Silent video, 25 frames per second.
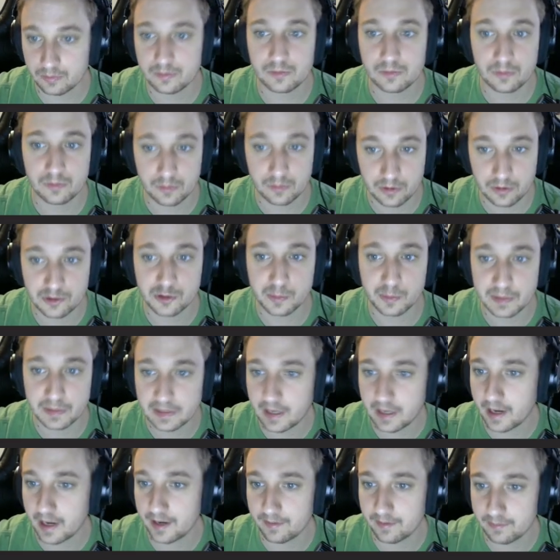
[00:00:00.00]
will be
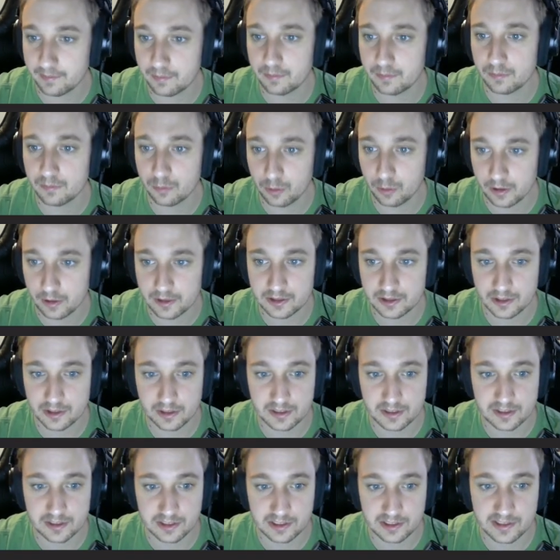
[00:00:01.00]
kind of what it
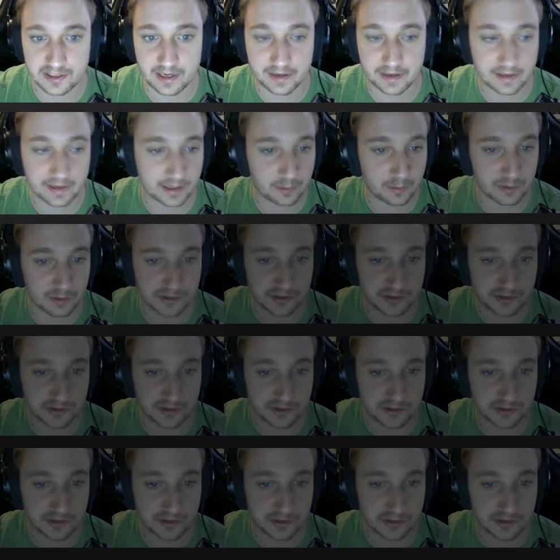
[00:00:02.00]
starts to sound like once you